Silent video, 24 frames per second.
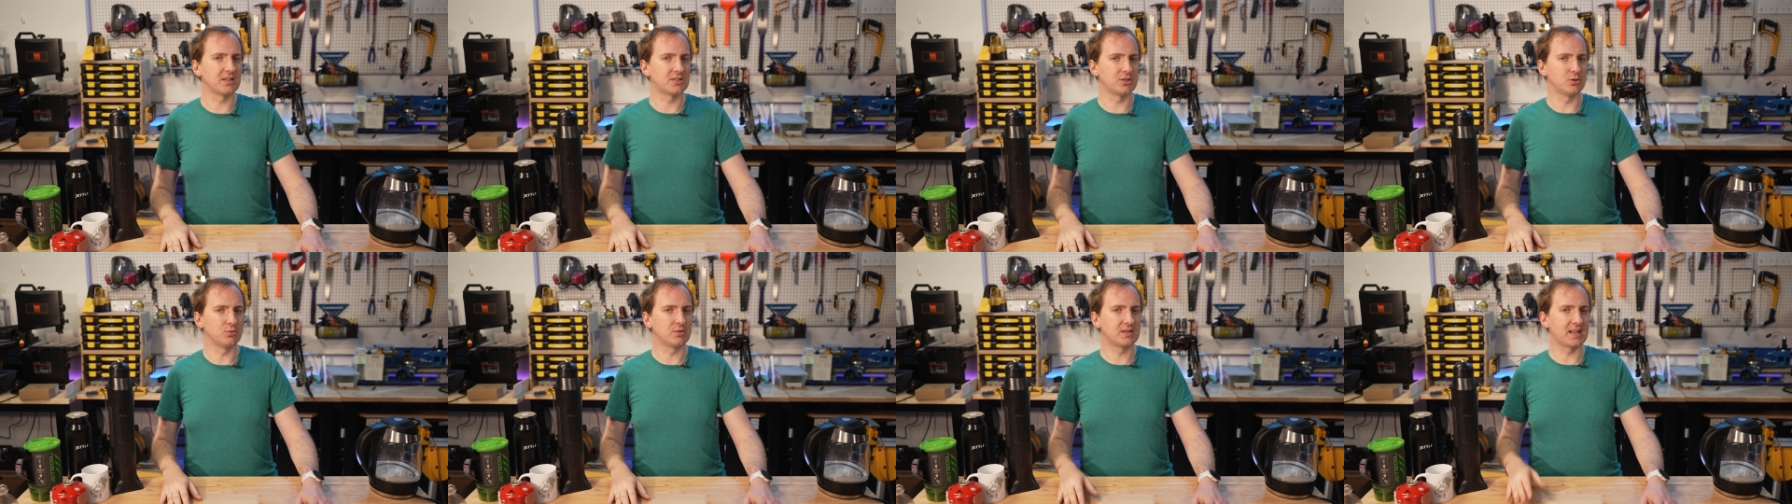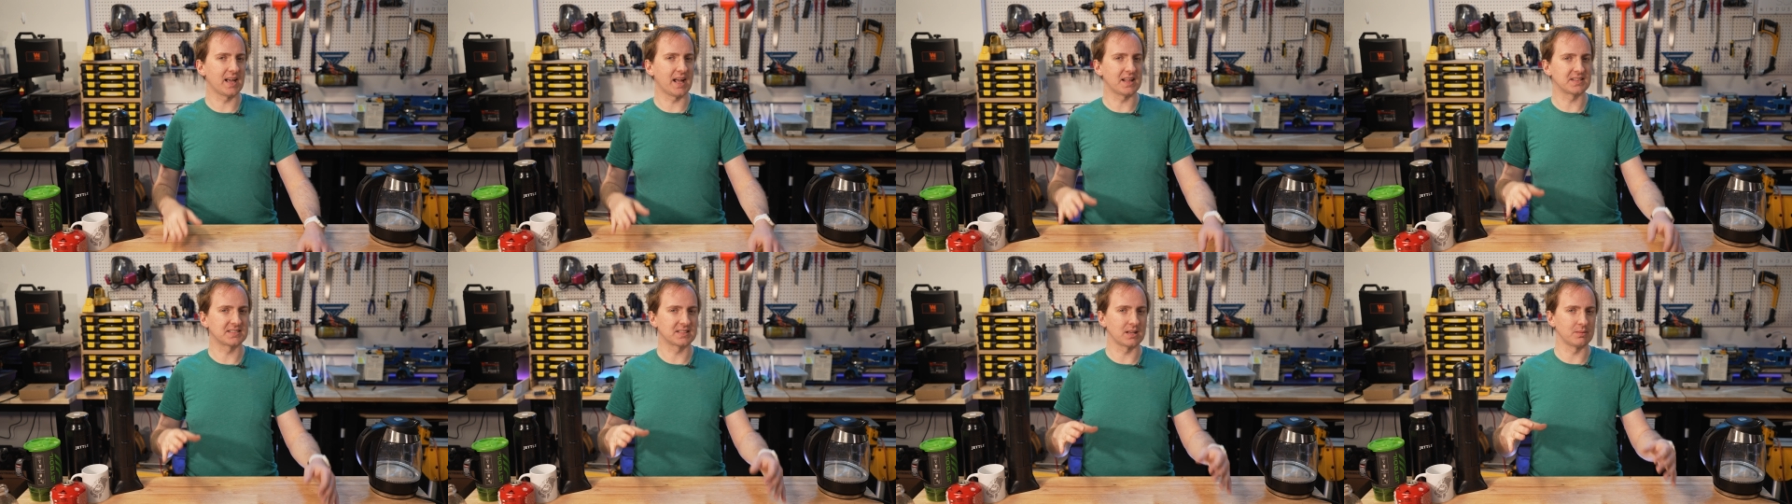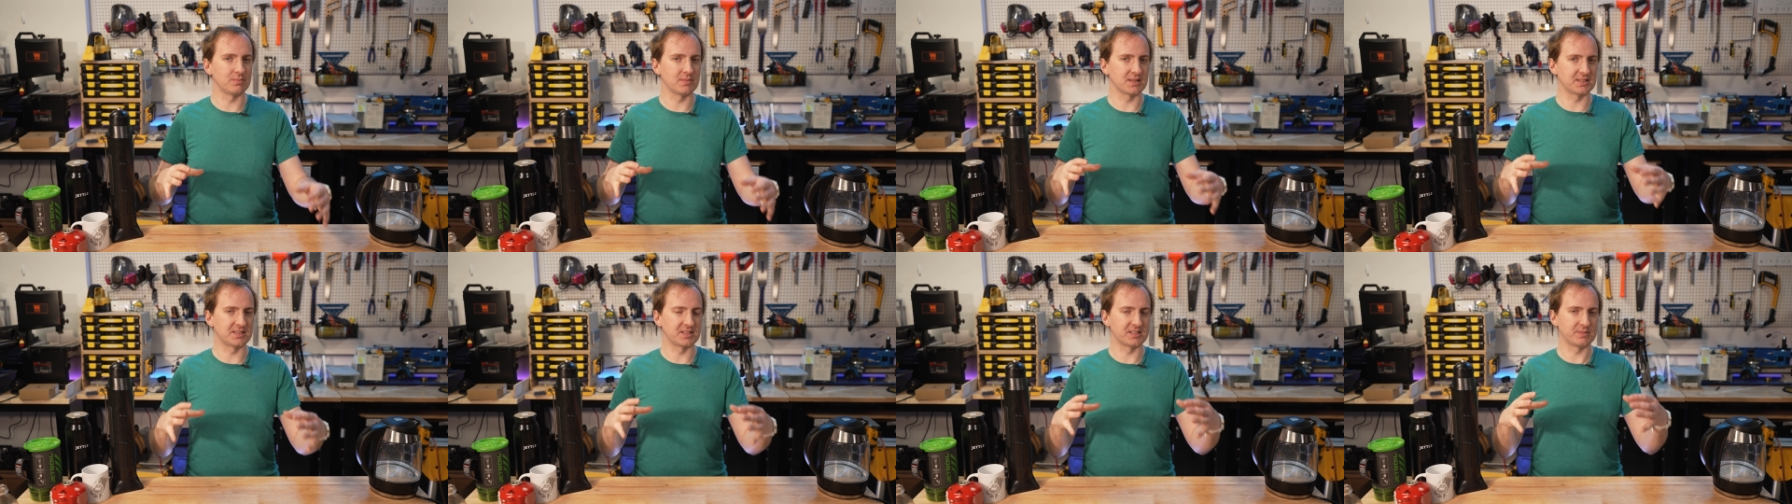to get
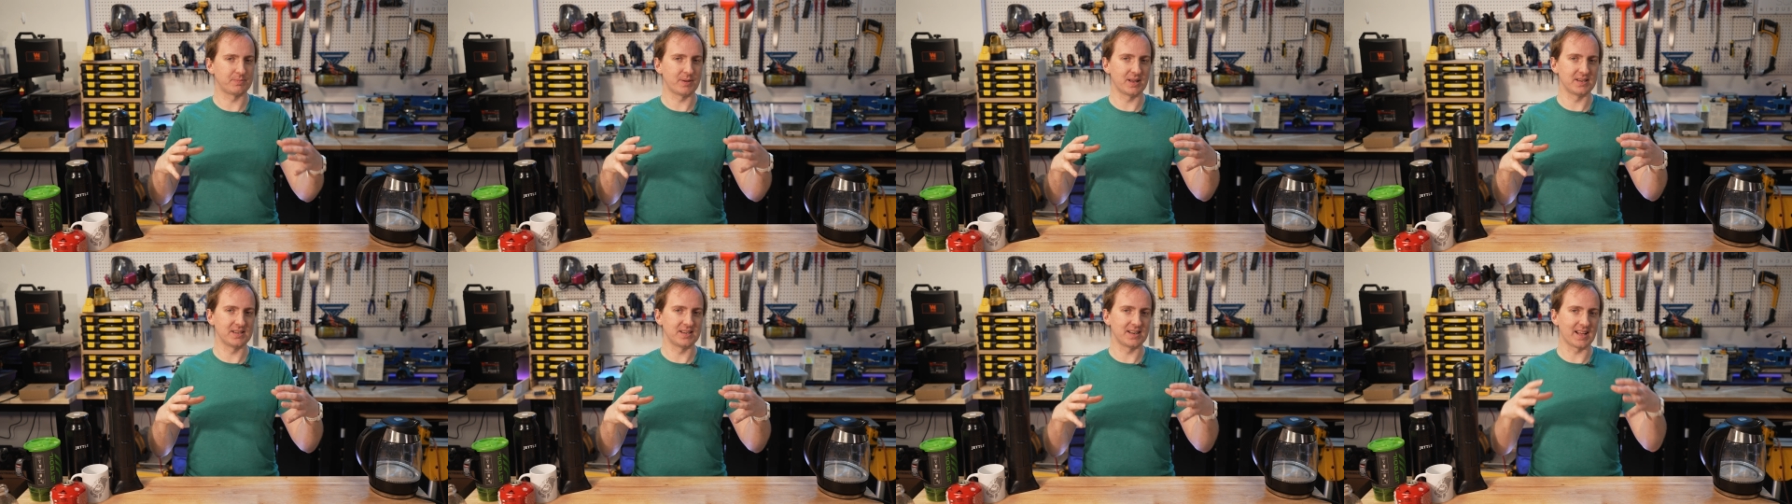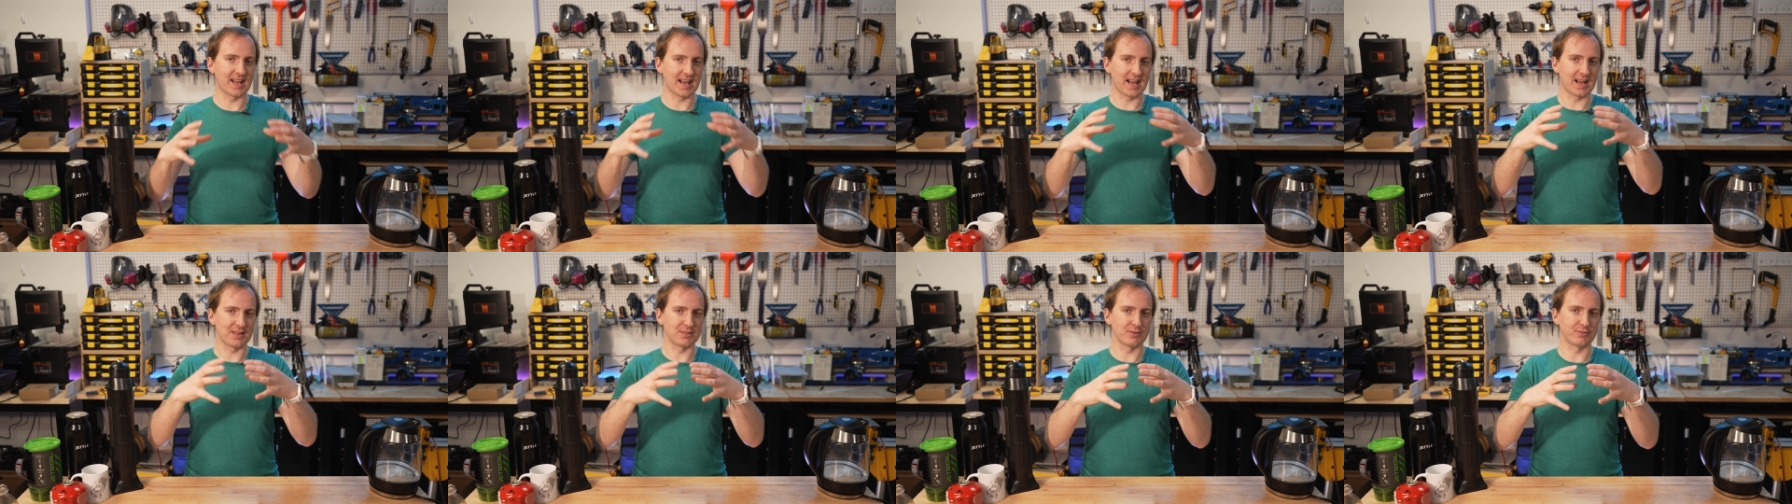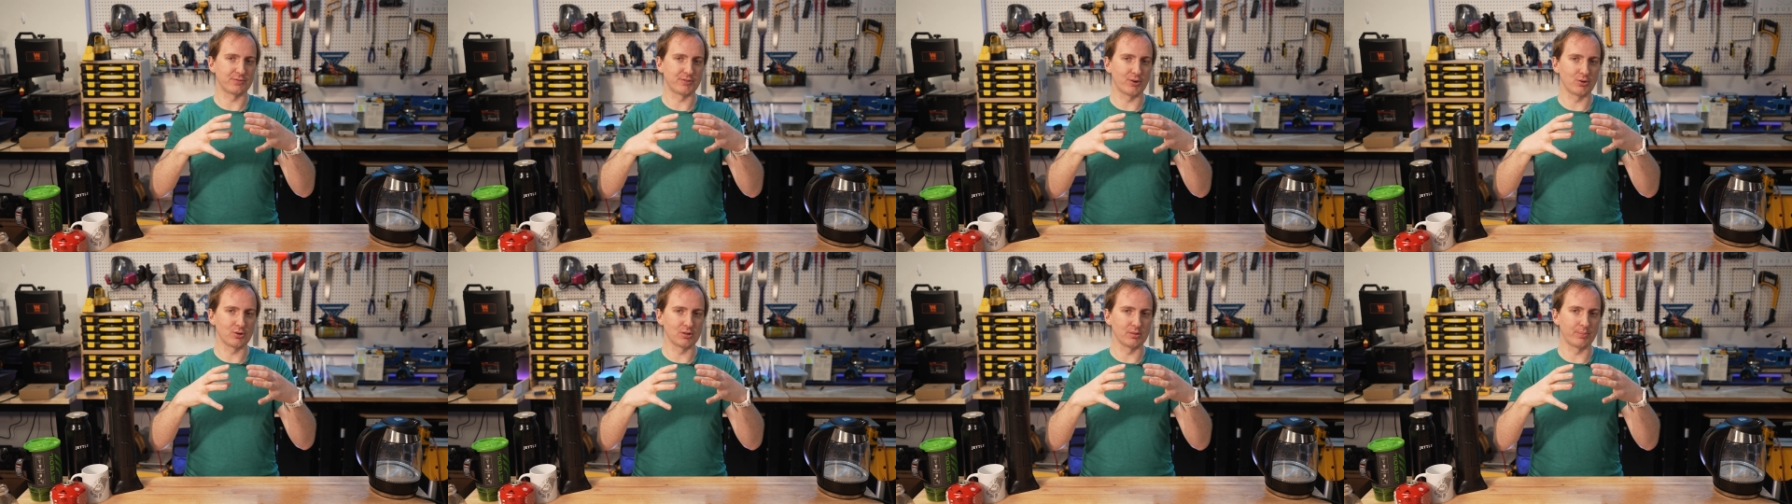something suspended at the
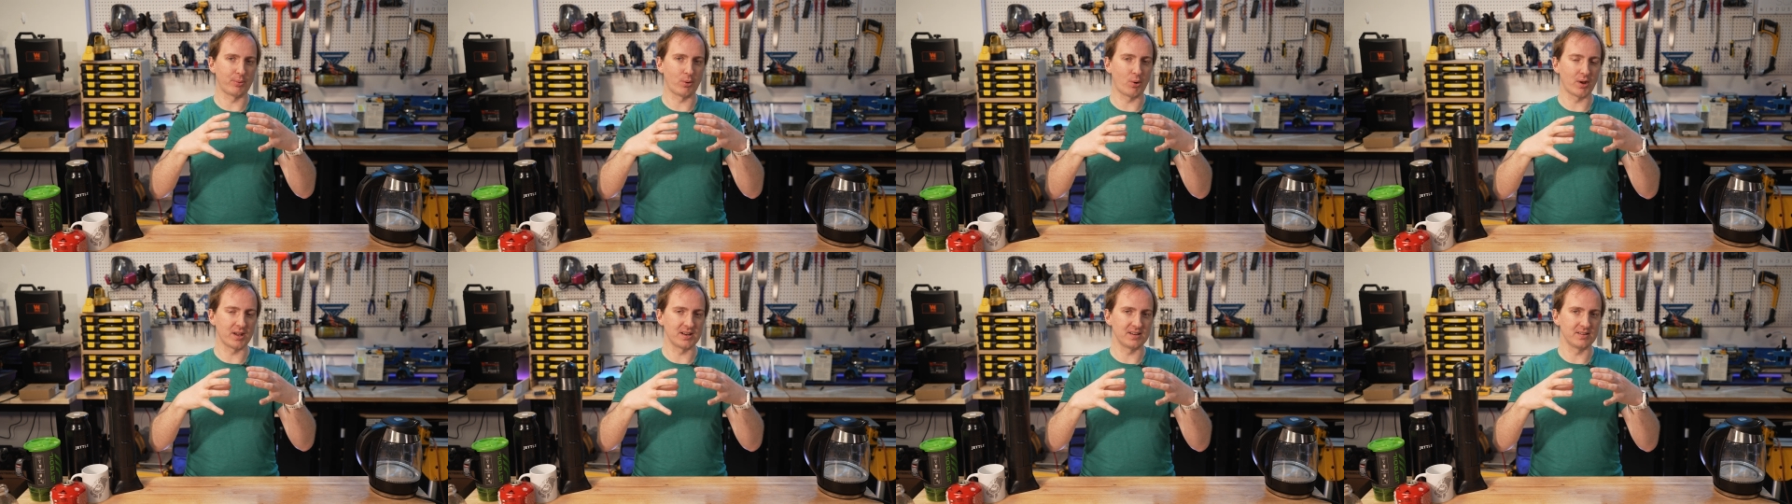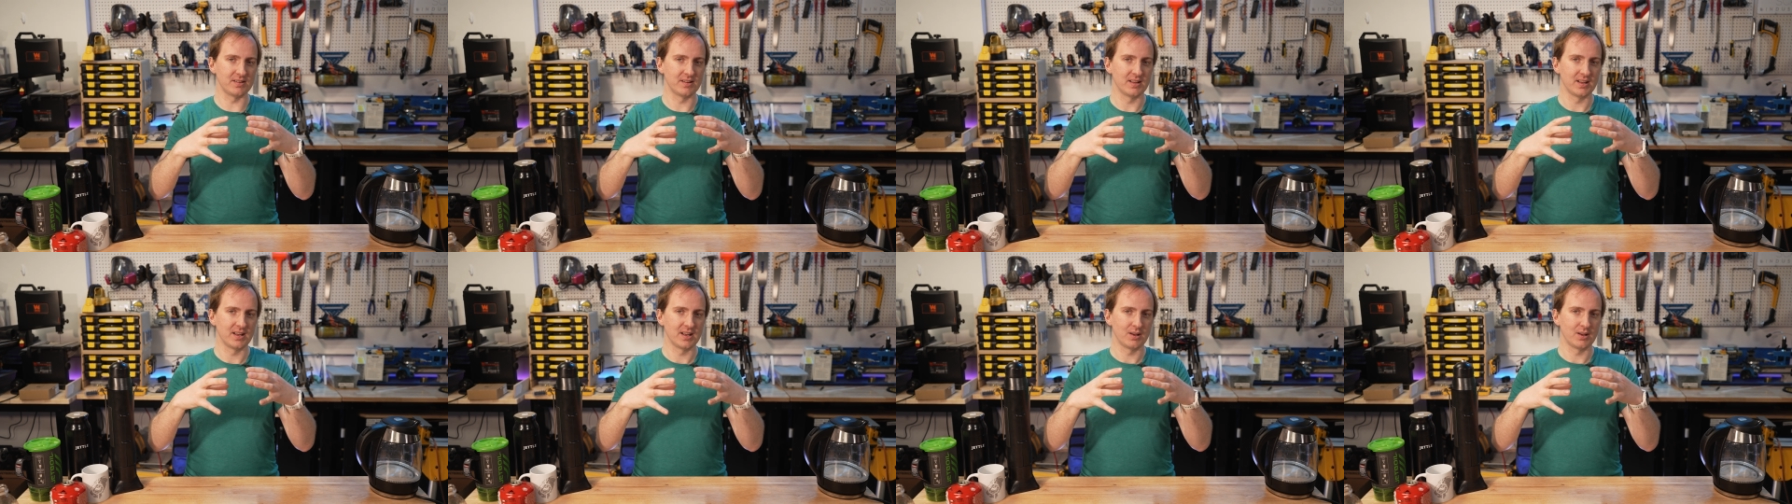focal point